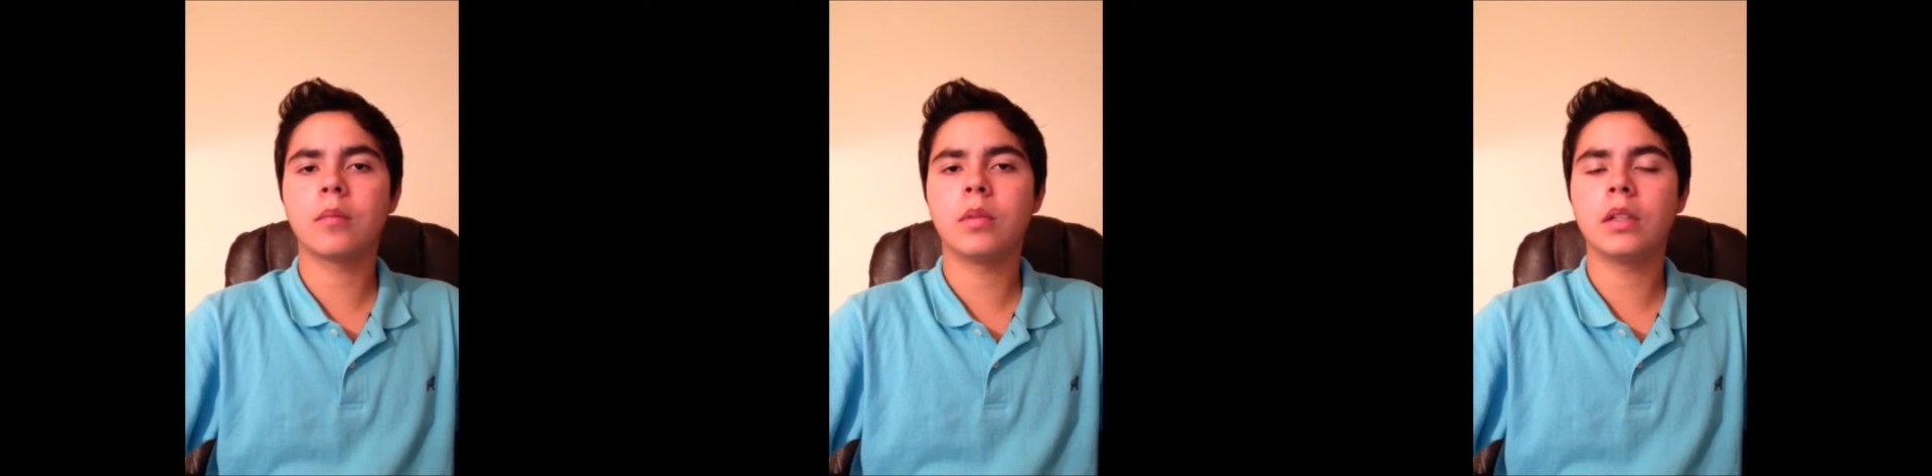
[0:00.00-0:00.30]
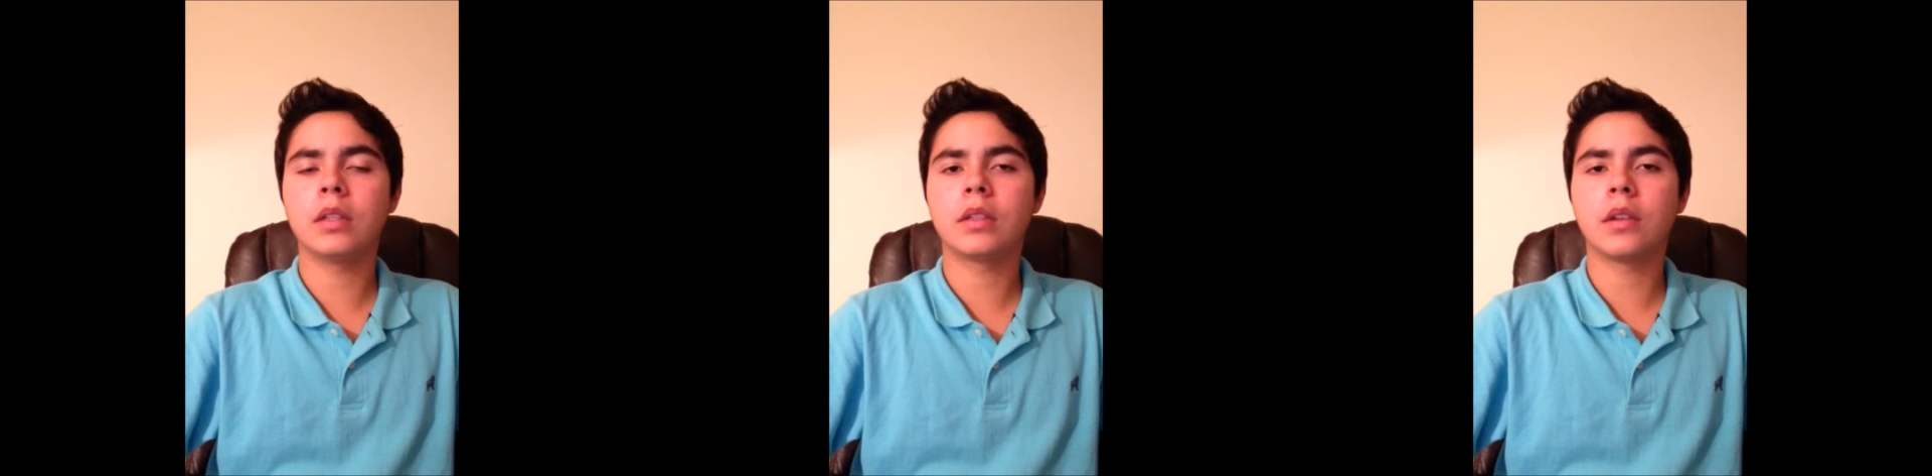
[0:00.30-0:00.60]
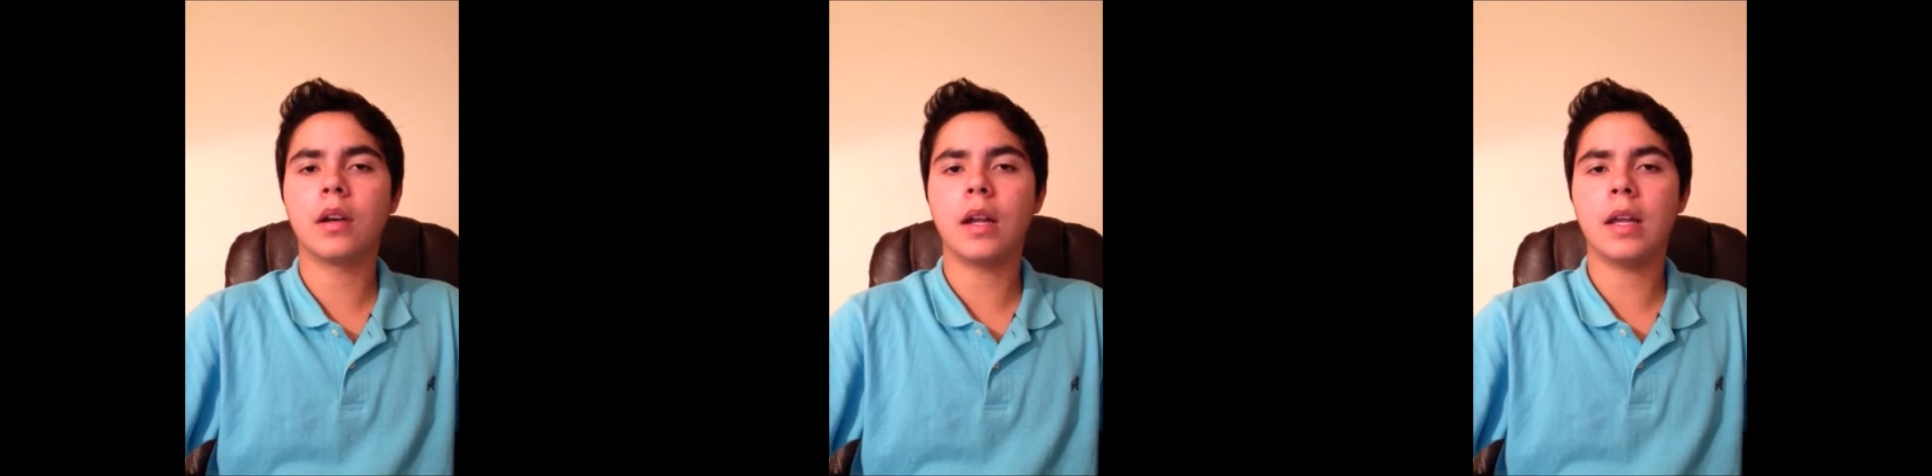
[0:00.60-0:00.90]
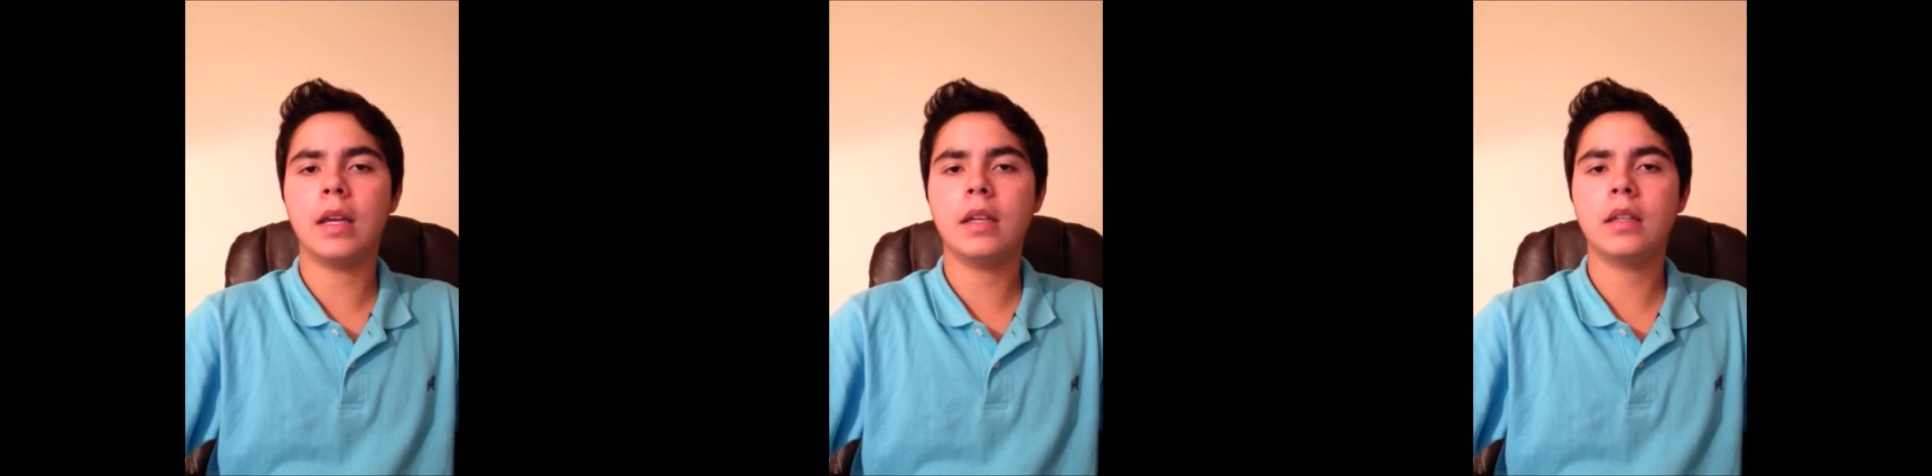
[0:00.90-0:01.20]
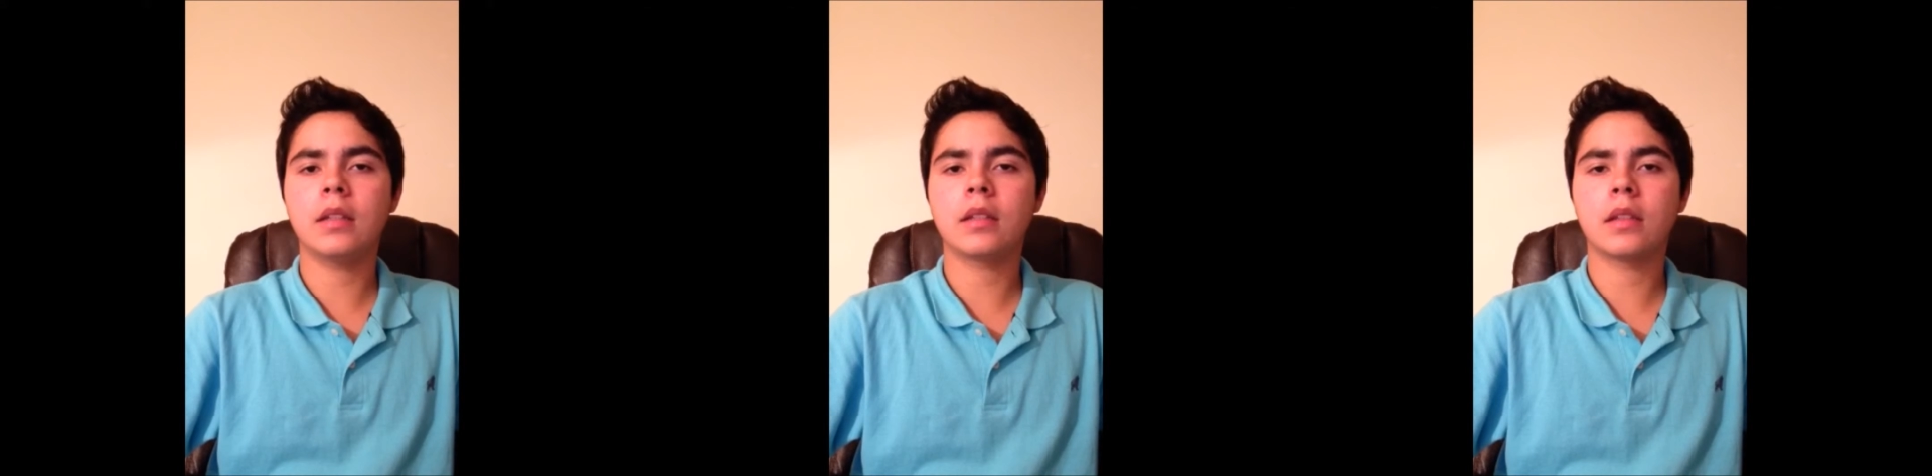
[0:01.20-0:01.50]
blister
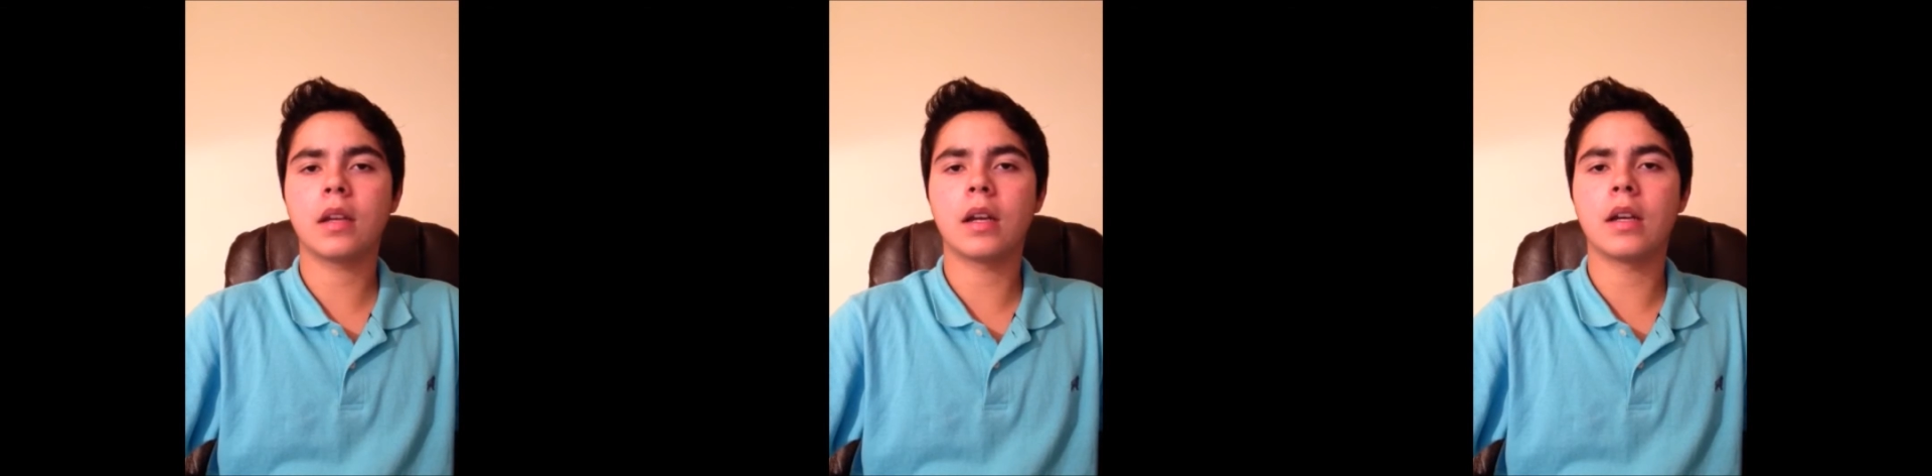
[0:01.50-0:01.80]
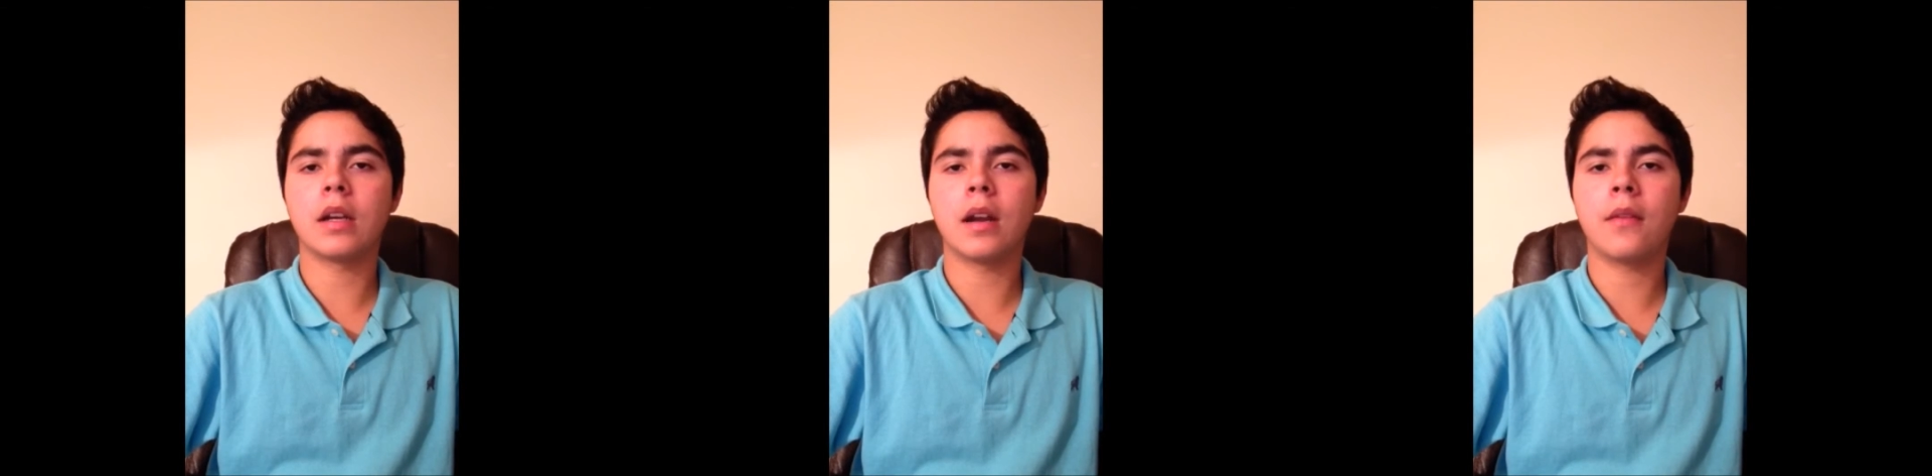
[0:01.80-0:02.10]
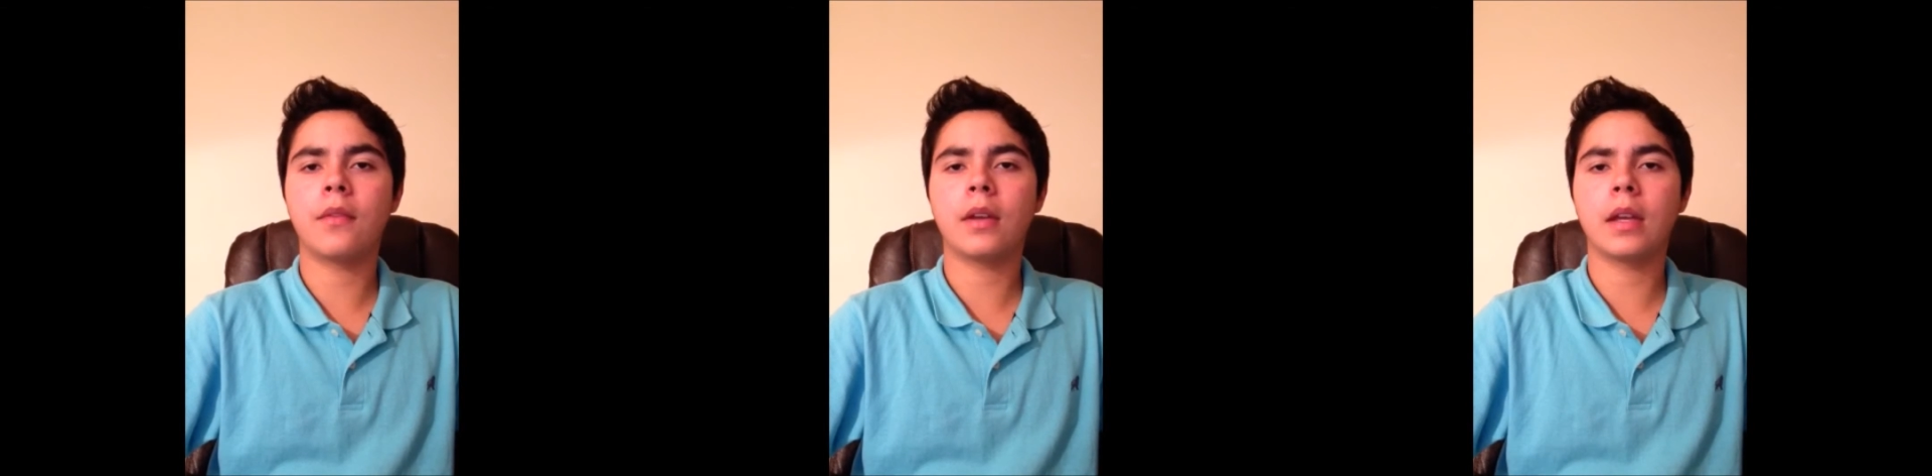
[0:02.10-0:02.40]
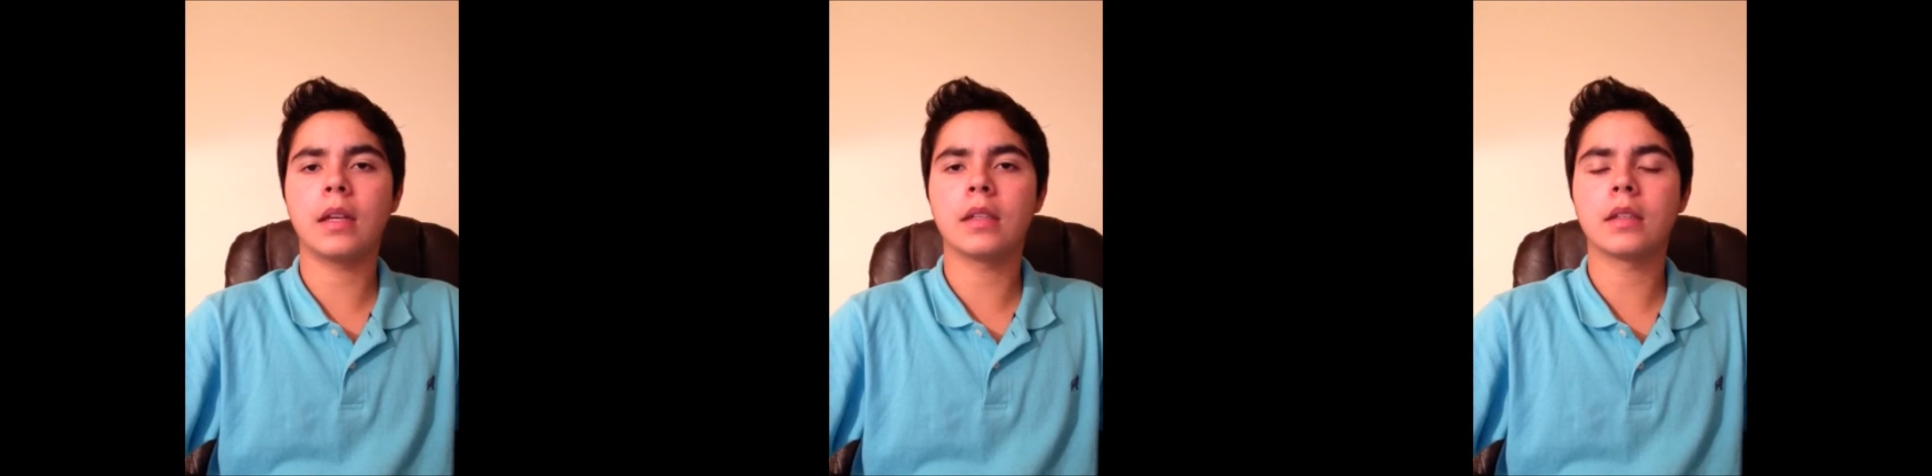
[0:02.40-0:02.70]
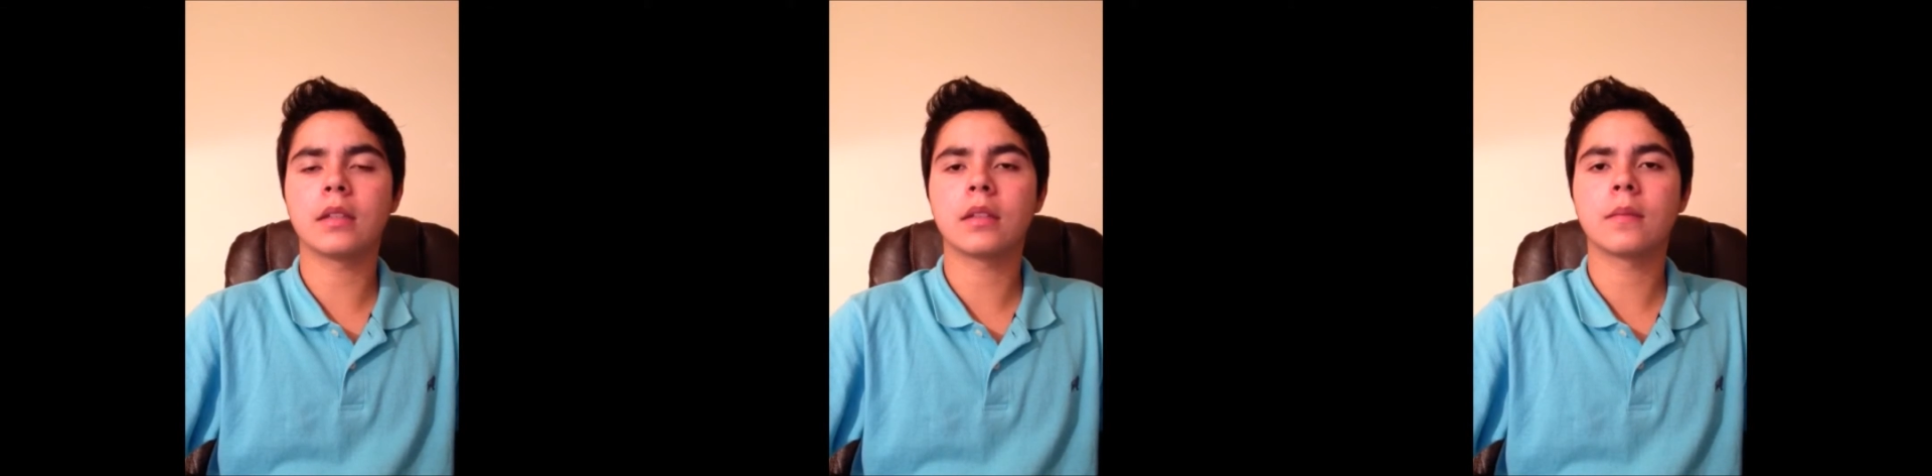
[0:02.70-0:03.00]
agents, and nerve
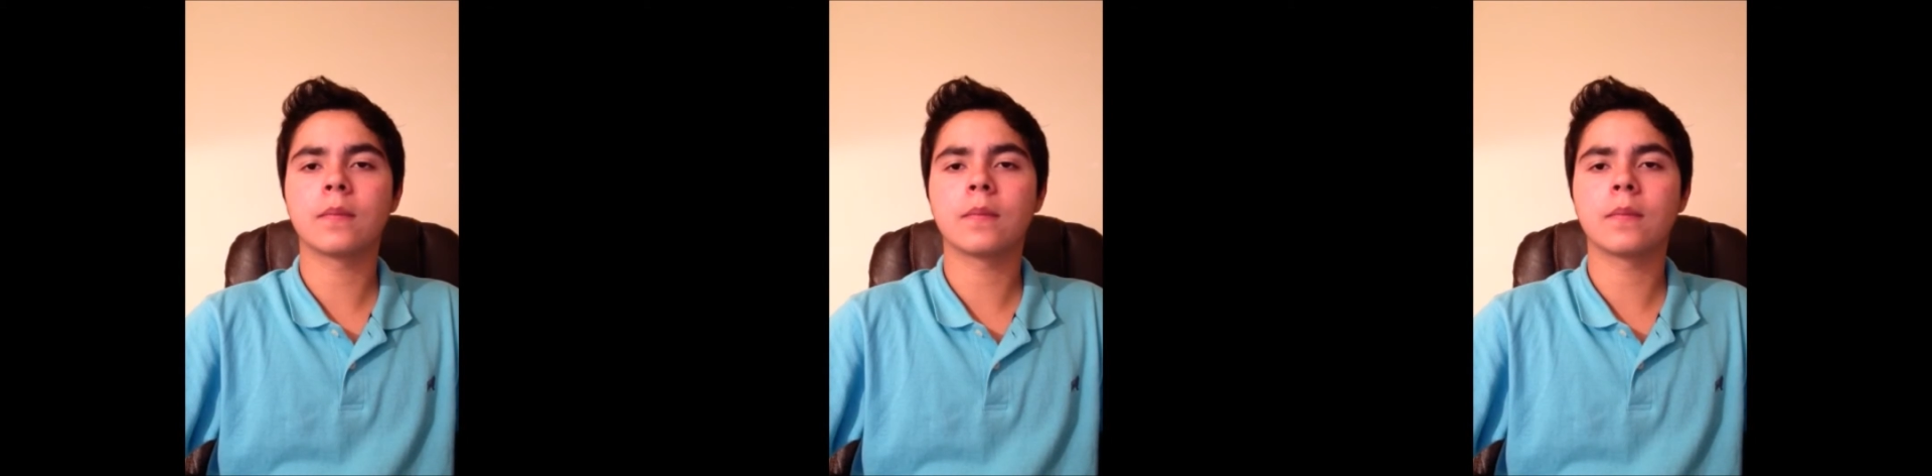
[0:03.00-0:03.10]
agents.